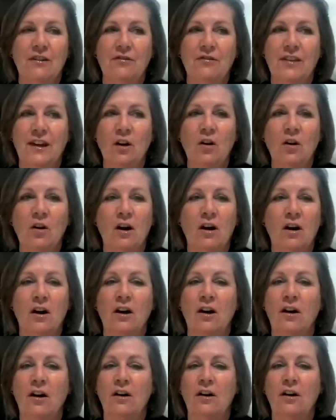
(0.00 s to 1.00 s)
there
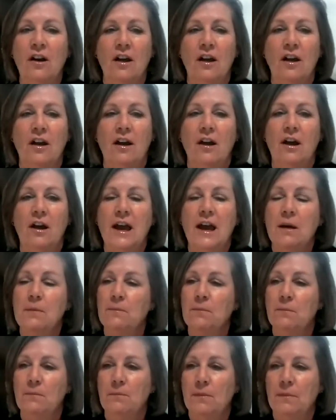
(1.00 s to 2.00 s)
are
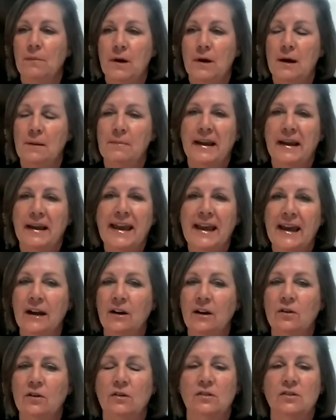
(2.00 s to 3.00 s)

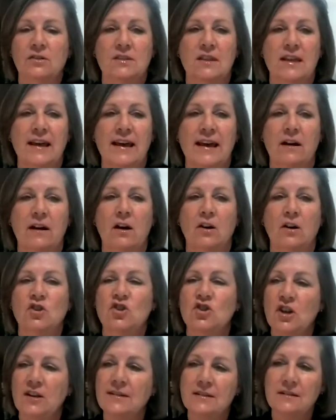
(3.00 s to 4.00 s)
mechanicals that are
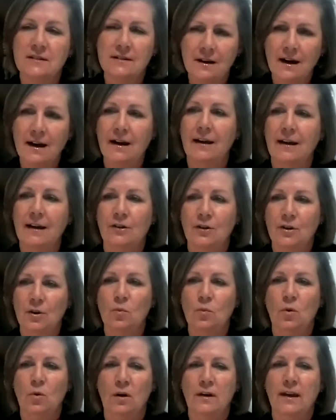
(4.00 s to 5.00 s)
just not in good
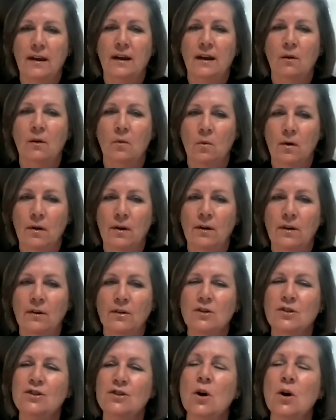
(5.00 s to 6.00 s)
working
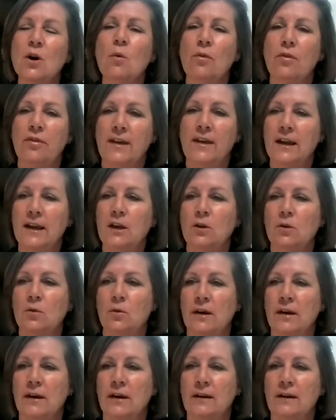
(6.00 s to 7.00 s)
order, don't think you
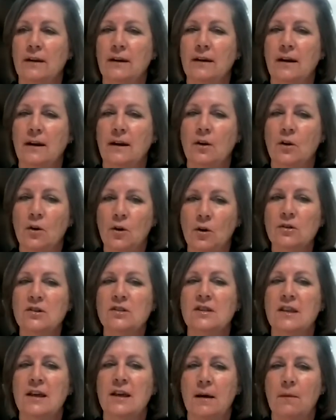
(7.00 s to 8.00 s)
can
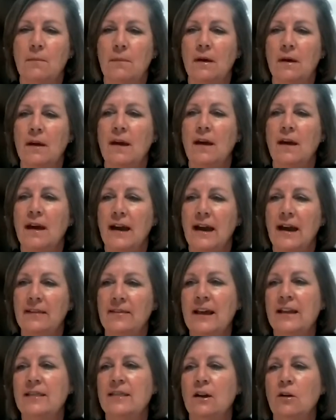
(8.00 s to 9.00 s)
nurse them
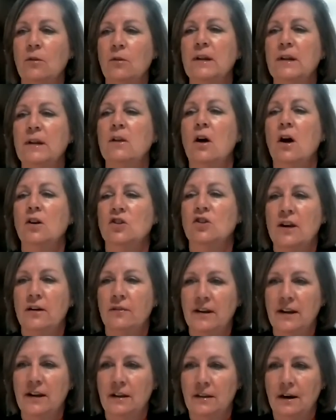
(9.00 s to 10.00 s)
and that there'll be
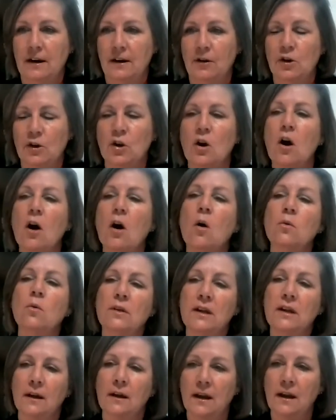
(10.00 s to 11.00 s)
longevity there. You're
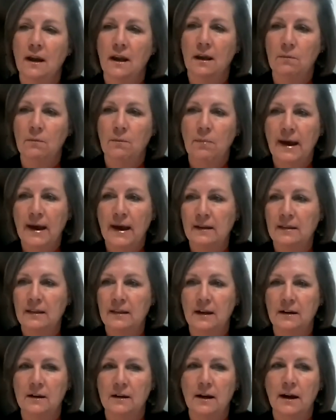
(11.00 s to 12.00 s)
only going to impact
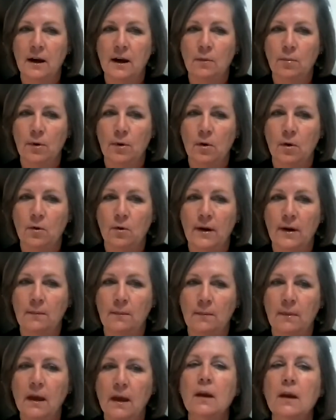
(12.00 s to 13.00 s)
the entire
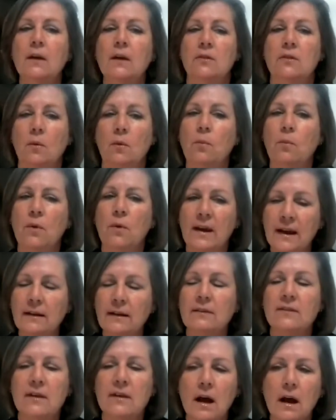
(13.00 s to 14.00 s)
program. So
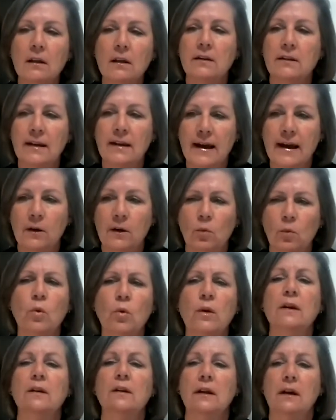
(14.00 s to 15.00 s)
get solid data,
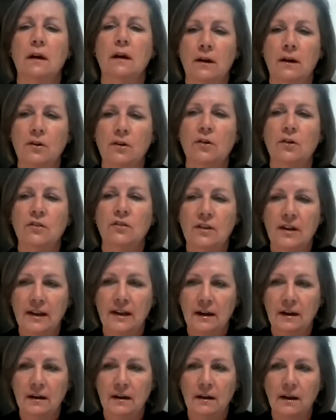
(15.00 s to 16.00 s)
really
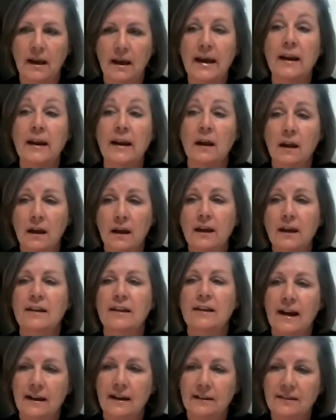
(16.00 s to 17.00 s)
understand. And
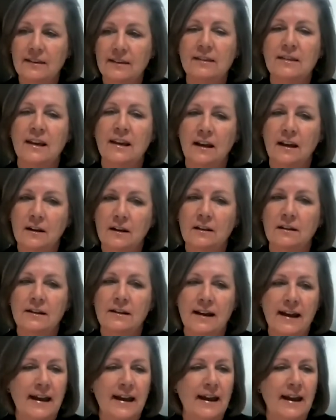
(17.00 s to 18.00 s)
yes, at the end of the
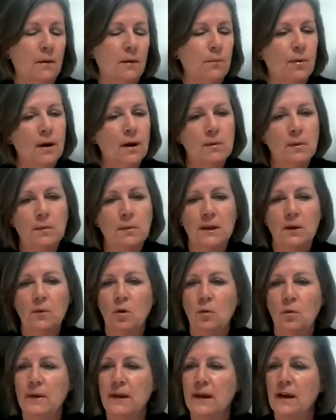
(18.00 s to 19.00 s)
day, it probably
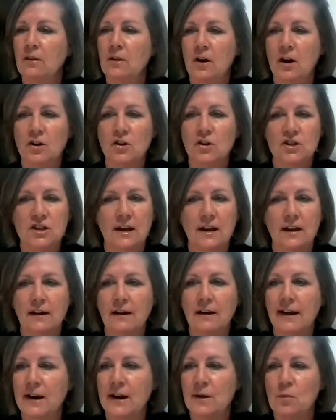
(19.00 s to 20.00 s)
will be a large ticket
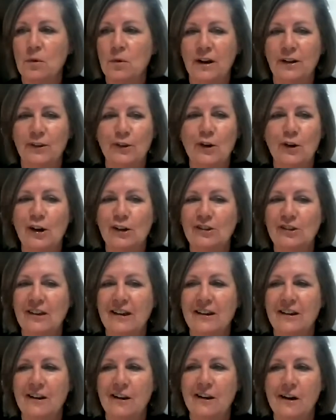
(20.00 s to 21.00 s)
item when it's all
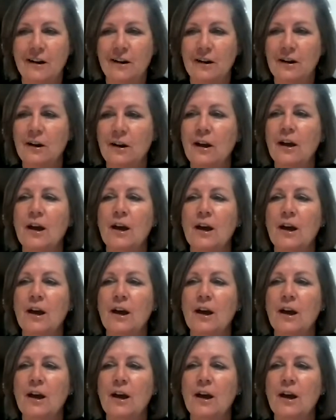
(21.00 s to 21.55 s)
said and done,